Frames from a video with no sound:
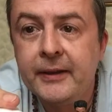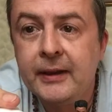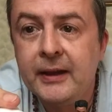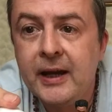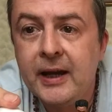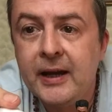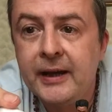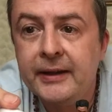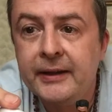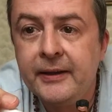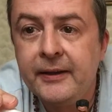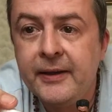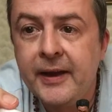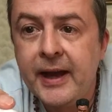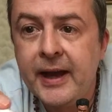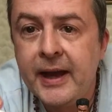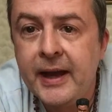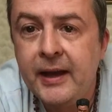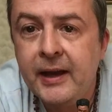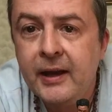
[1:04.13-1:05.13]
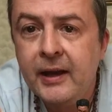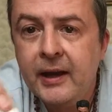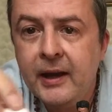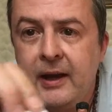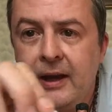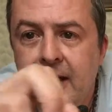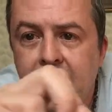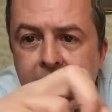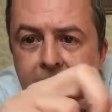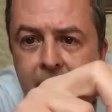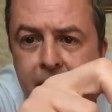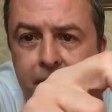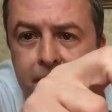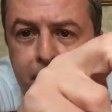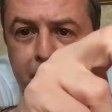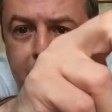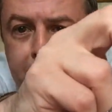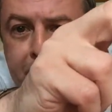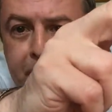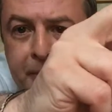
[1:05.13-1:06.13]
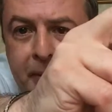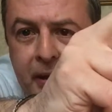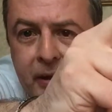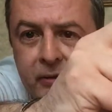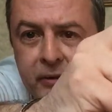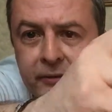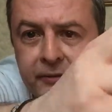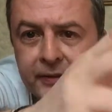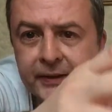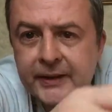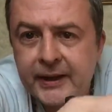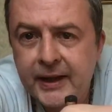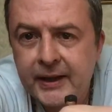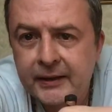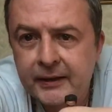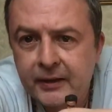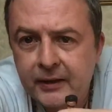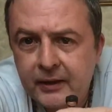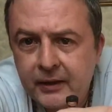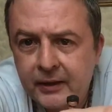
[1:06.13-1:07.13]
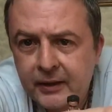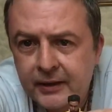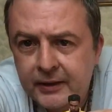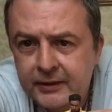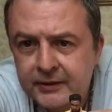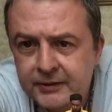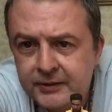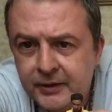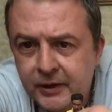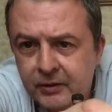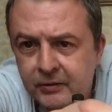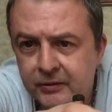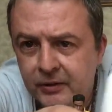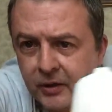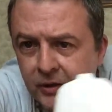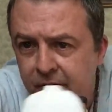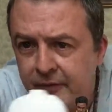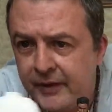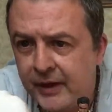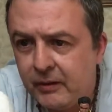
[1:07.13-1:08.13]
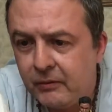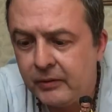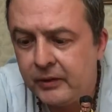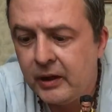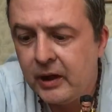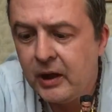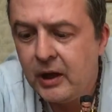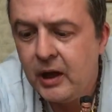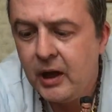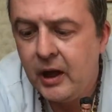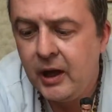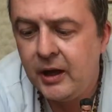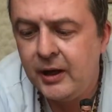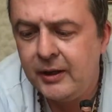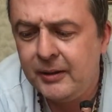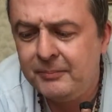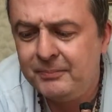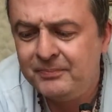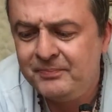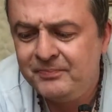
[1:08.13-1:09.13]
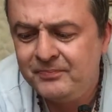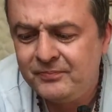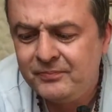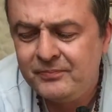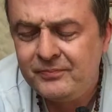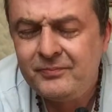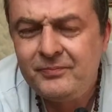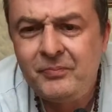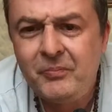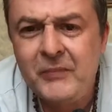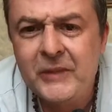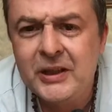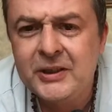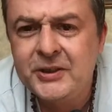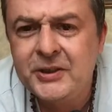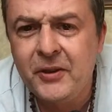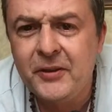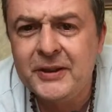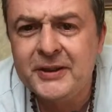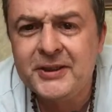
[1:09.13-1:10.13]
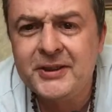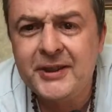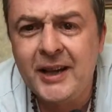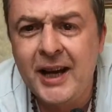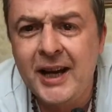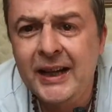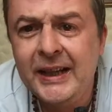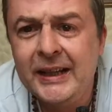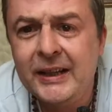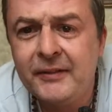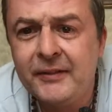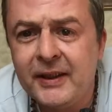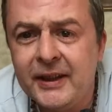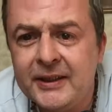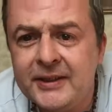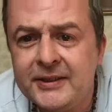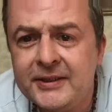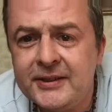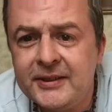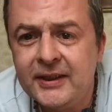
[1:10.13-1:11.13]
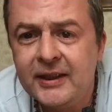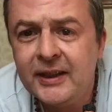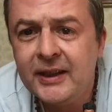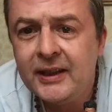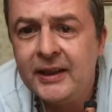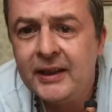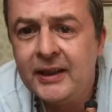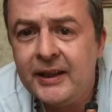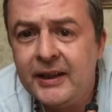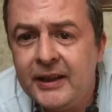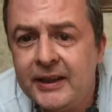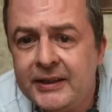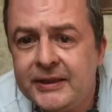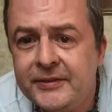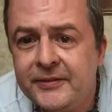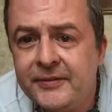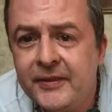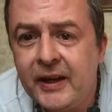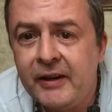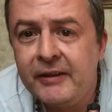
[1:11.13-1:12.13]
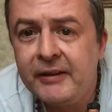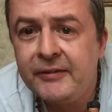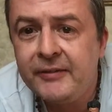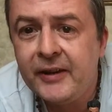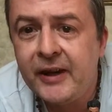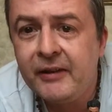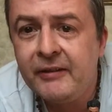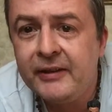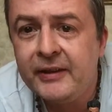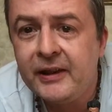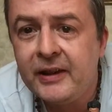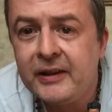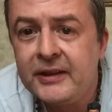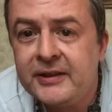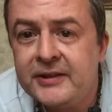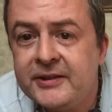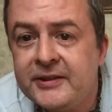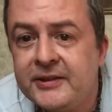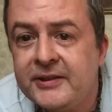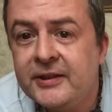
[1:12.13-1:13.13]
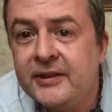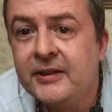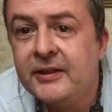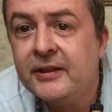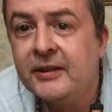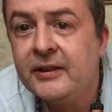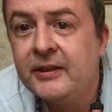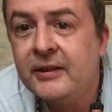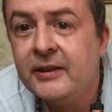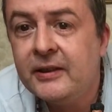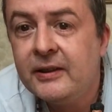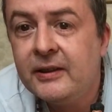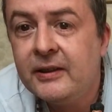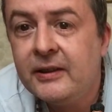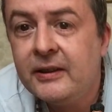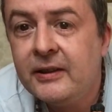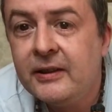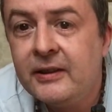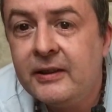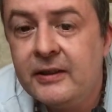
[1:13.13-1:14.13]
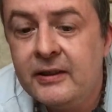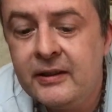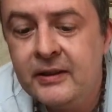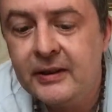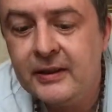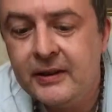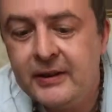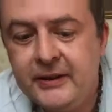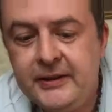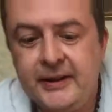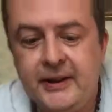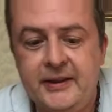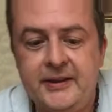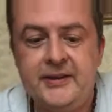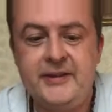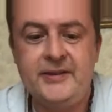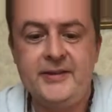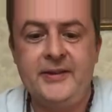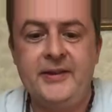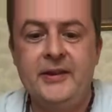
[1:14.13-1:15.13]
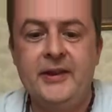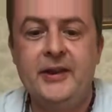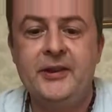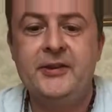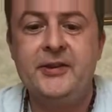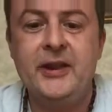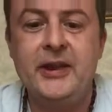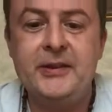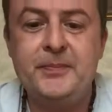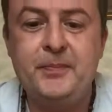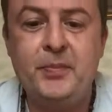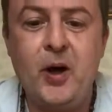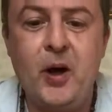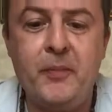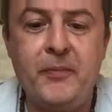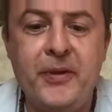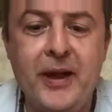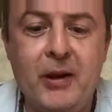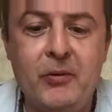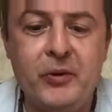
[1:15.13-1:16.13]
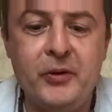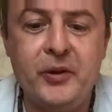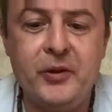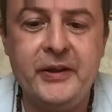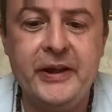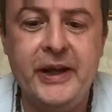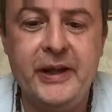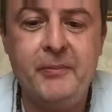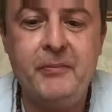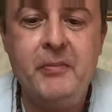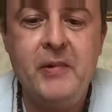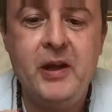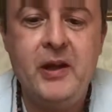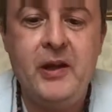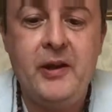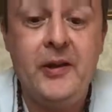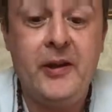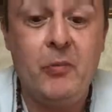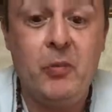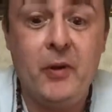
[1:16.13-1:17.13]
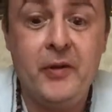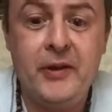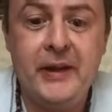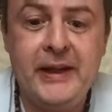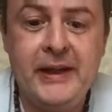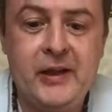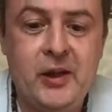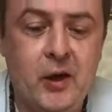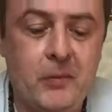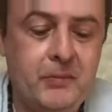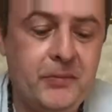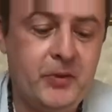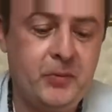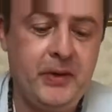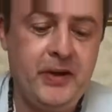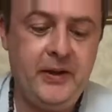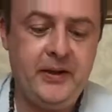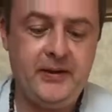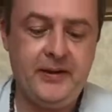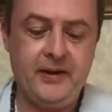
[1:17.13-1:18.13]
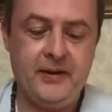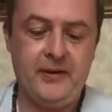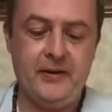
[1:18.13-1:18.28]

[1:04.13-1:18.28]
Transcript: the line there uh, might be better off again. No, not on that one. Um, so the styling of this is very, very nice. Yes. So let's pop that one on him, the one that he comes with.